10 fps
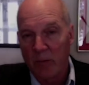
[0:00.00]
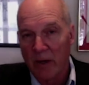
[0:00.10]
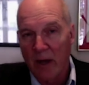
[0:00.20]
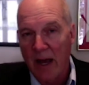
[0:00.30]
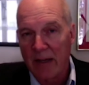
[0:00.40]
we
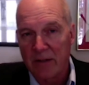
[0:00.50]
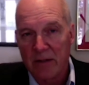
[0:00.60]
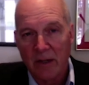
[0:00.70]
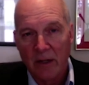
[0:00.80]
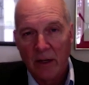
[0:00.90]

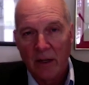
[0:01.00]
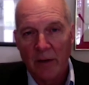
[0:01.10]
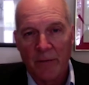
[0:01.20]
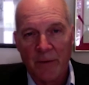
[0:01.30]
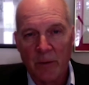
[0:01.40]
lost a
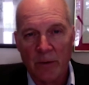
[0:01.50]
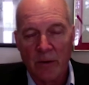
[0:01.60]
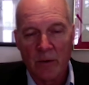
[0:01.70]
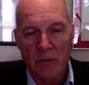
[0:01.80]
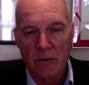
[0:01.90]
few of
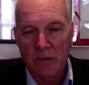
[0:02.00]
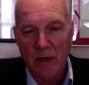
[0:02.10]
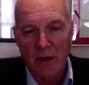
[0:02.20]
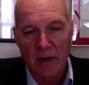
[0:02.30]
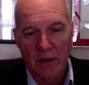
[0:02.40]
those,
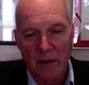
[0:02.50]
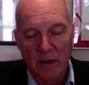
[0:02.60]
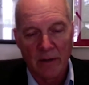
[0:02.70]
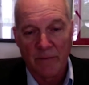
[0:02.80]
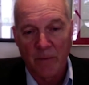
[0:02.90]

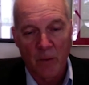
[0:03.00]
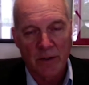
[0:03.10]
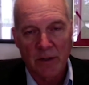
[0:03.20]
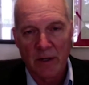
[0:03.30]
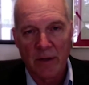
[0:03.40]

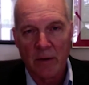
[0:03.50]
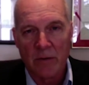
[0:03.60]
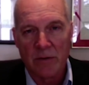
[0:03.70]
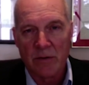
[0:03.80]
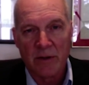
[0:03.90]
unfortunately,
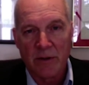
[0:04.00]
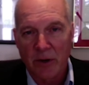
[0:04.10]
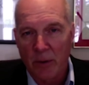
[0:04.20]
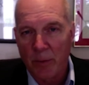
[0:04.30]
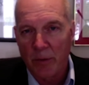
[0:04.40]
those
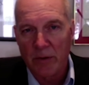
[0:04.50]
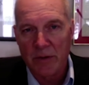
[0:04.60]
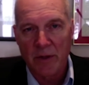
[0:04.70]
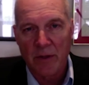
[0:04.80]
interpreters and